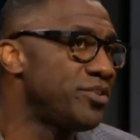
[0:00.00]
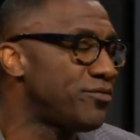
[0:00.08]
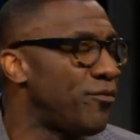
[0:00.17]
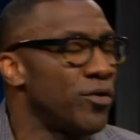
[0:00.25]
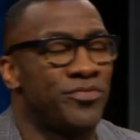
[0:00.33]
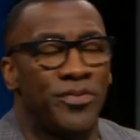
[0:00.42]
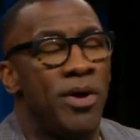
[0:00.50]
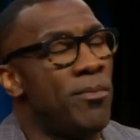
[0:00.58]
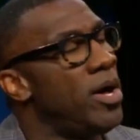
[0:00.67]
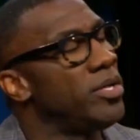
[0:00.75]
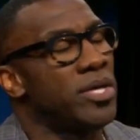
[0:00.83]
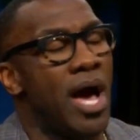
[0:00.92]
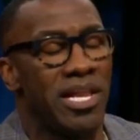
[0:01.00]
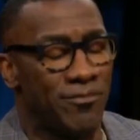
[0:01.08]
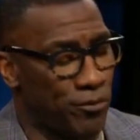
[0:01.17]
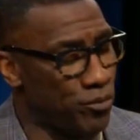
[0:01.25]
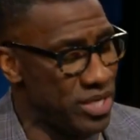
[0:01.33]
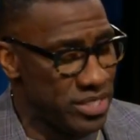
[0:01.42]
for some ungodly
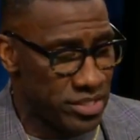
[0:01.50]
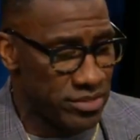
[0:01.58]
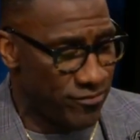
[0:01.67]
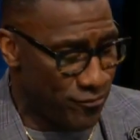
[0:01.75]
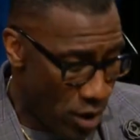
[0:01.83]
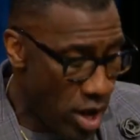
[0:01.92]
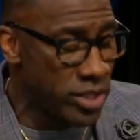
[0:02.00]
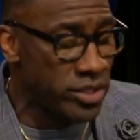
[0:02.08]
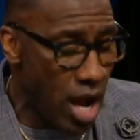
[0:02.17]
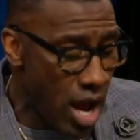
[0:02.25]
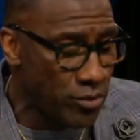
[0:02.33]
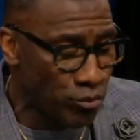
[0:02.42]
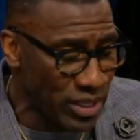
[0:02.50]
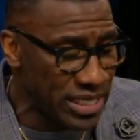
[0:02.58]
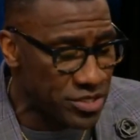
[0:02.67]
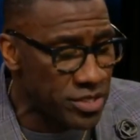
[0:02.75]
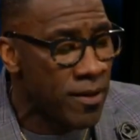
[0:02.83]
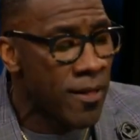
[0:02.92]

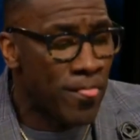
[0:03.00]
reason,